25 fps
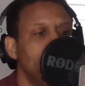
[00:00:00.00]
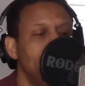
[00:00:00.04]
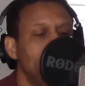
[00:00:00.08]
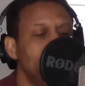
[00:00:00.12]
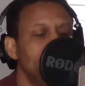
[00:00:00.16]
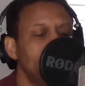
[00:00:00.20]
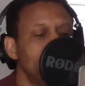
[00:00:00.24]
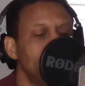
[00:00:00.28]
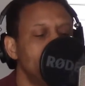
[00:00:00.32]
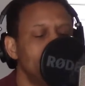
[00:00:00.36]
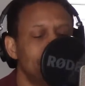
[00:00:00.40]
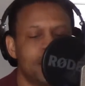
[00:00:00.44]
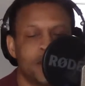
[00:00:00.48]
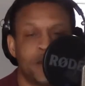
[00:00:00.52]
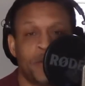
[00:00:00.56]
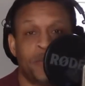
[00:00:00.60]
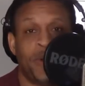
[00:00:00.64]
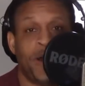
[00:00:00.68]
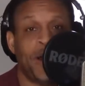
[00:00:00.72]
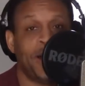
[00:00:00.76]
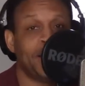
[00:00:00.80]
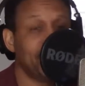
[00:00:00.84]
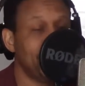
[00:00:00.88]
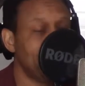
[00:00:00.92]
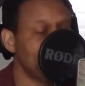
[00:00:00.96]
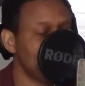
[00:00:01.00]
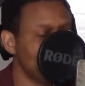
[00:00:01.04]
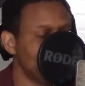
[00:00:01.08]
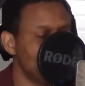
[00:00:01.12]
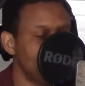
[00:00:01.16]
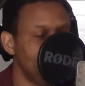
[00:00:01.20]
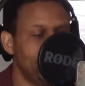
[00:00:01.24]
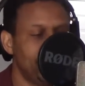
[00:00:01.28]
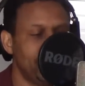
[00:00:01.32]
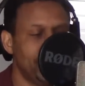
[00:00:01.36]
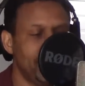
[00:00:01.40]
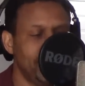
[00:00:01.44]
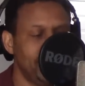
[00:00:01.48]
This is a podcast that's
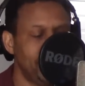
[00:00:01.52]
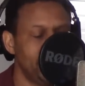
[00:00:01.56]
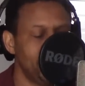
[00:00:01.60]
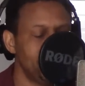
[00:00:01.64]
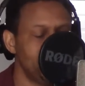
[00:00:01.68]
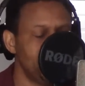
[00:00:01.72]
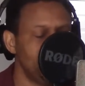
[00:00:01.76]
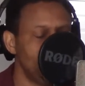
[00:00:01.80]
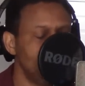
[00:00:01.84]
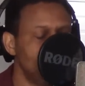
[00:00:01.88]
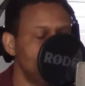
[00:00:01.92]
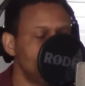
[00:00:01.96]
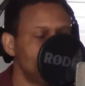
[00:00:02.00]
dedicated to